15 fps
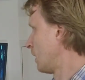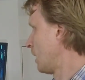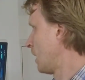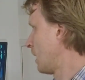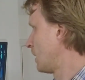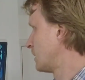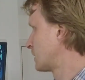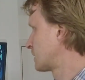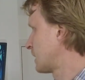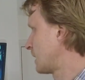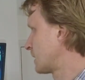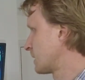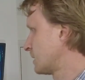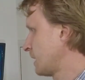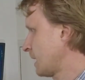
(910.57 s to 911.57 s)
And
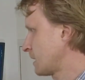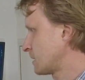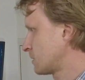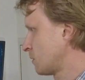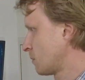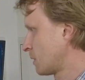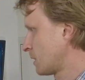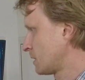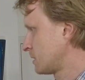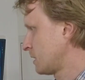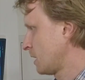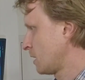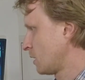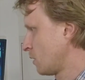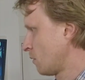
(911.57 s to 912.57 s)
starting DEX, so I'm gonna
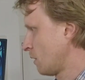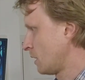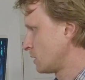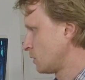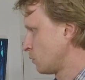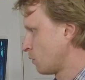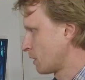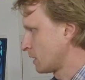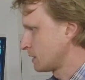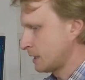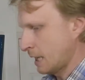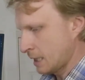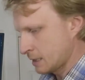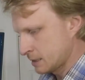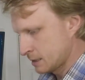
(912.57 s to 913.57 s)
say no, I don't want a
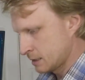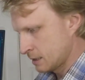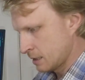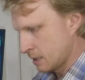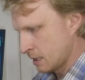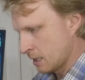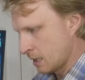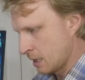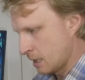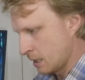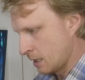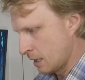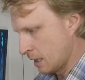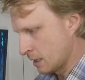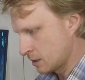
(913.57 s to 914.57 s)
DEX.
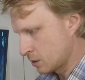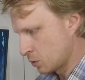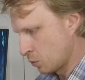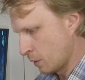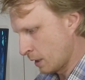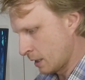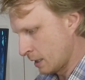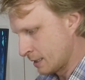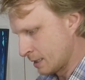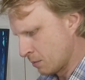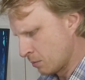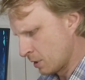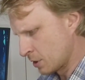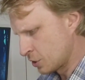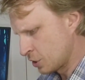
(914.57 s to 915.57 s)
And let's quickly
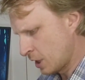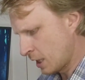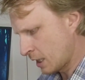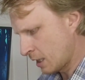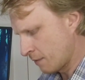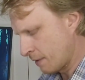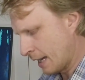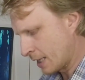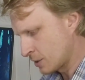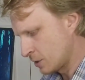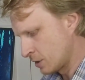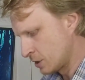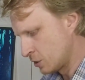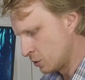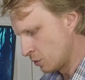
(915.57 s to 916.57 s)
double check if I
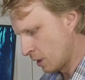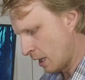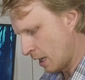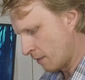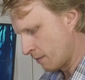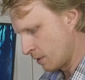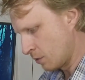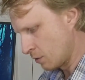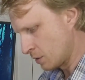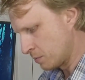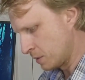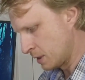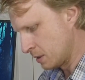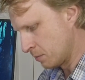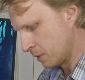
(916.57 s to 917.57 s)
actually do have the
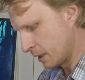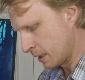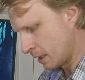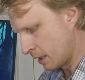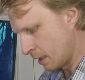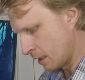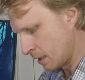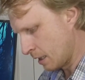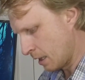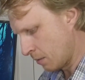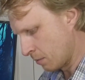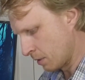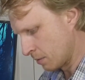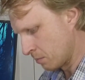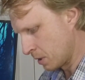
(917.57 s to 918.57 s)
USB debugging
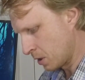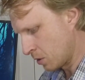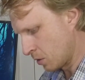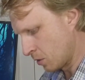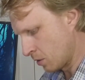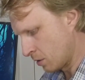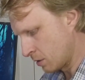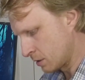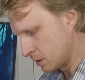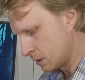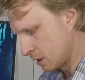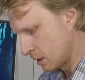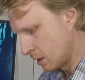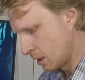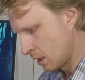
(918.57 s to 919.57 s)
enabled
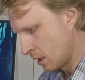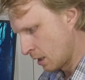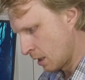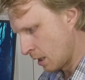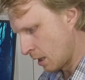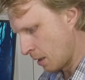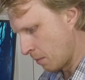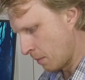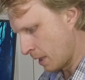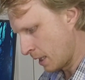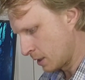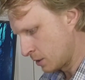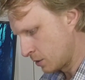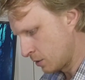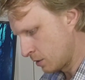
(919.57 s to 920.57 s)
because I
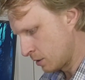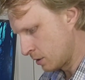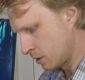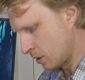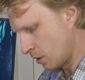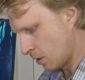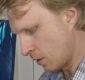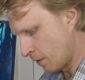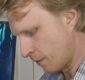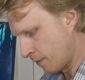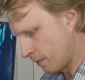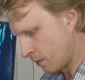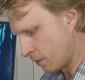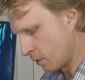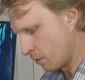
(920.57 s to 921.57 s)
might turned it
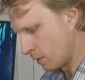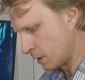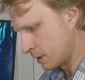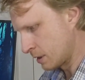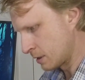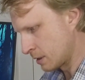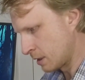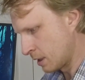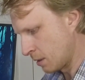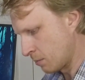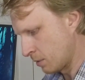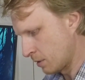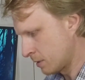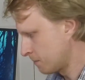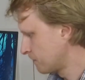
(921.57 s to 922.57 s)
off. Oh no, it is
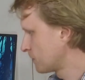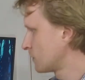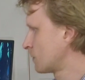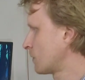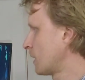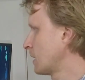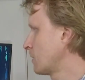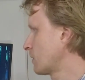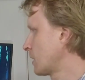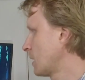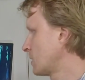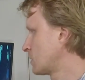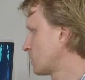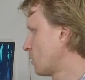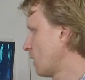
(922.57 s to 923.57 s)
enabled, right?
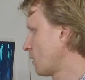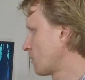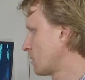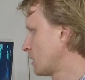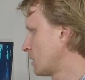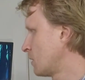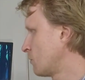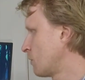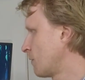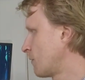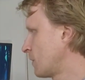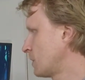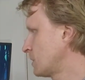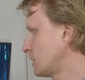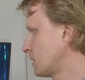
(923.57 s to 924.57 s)
Okay, so I'm gonna
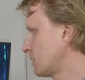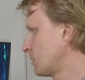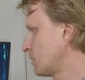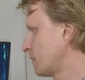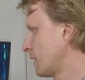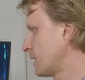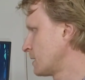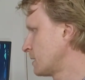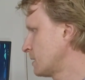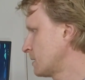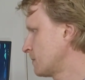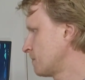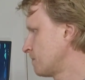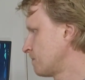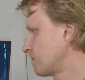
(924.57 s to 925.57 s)
refresh the
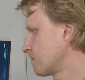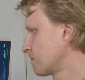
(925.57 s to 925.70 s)
devices